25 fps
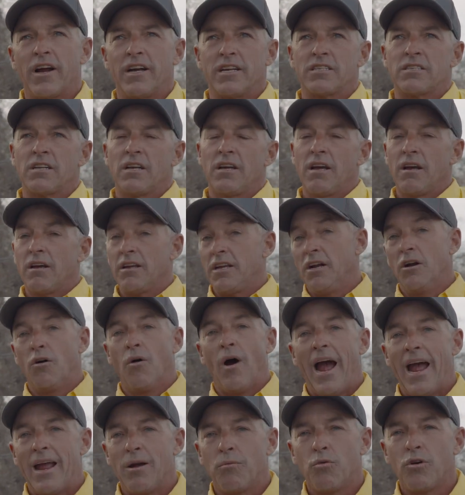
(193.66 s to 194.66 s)
as, you
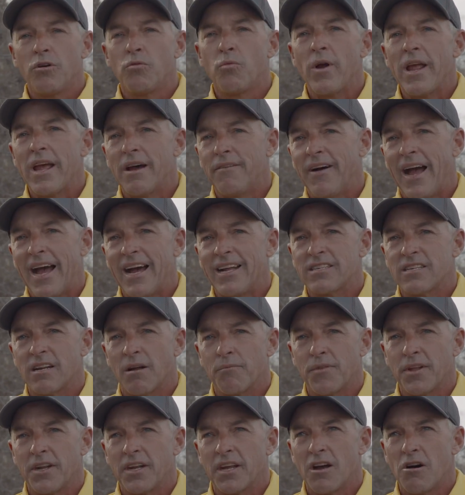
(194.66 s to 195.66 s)
know, hey, would we have had
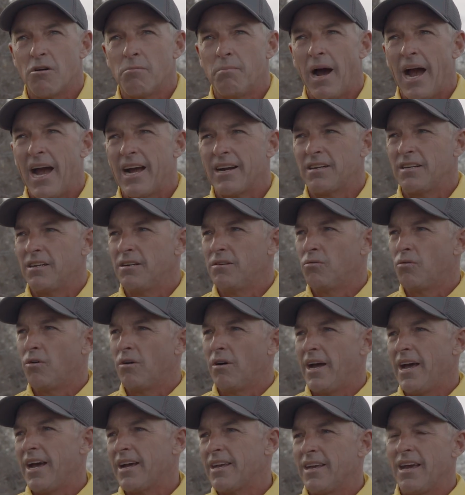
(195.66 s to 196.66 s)
something to go back to?
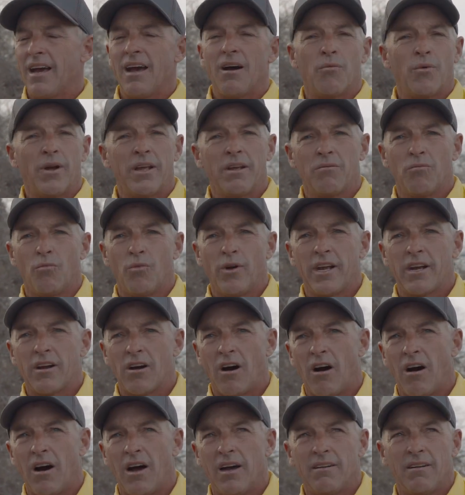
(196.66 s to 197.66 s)
Well, heck yeah, we, we
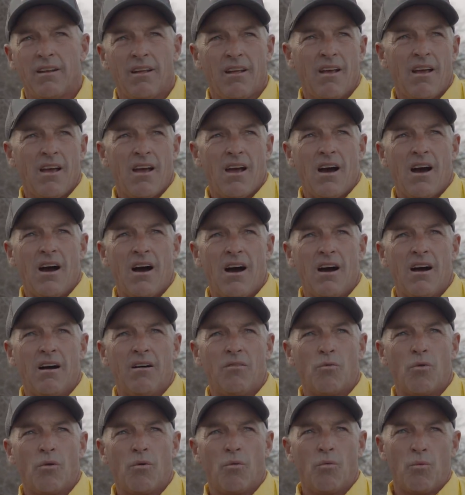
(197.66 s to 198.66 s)
caught, uh,
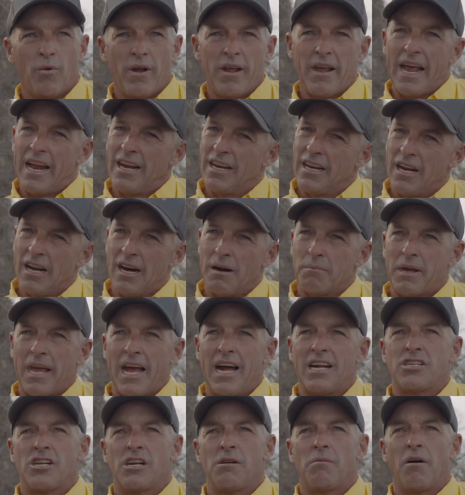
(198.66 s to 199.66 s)
we ended up
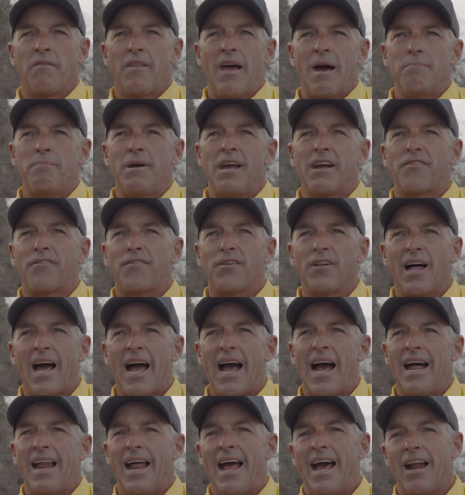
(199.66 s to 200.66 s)
catching them on that big
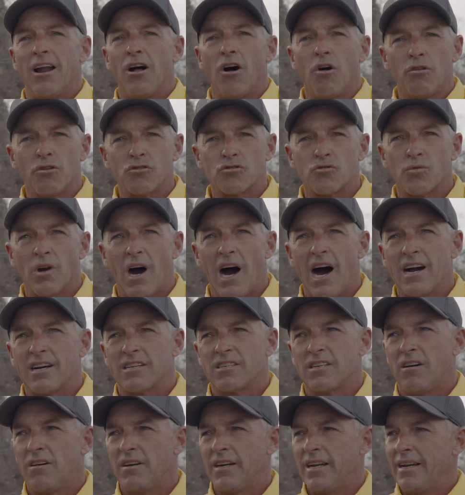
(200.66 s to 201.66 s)
flat, had all those
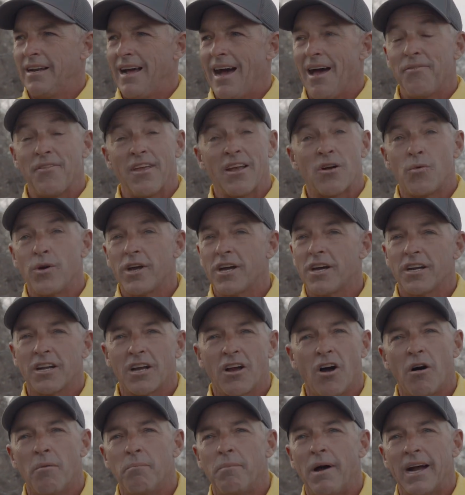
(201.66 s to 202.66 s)
rocks on it. I think we could
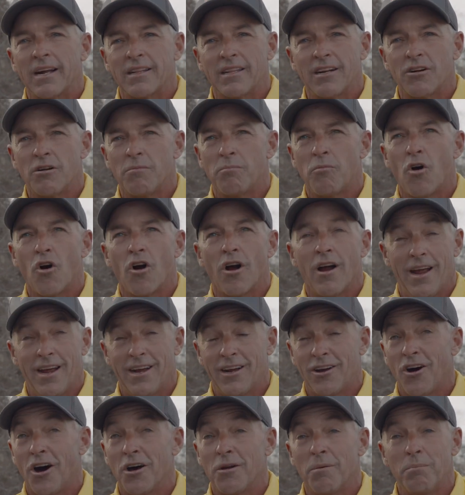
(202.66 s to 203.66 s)
have gone back there tomorrow
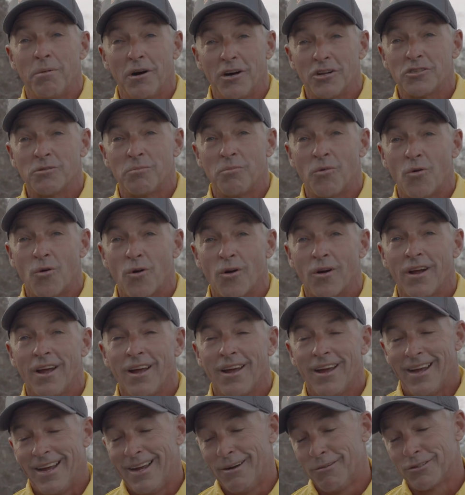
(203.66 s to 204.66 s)
and caught a bunch more.
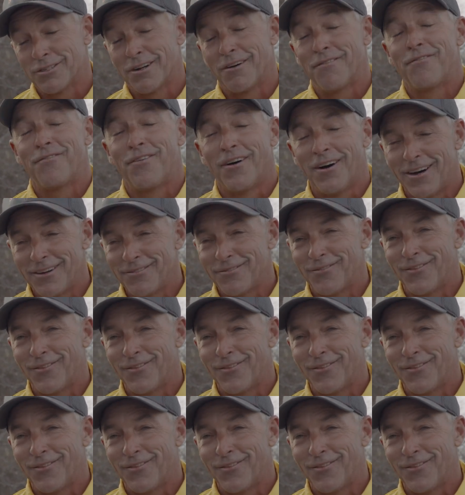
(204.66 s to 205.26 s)
It was a fun,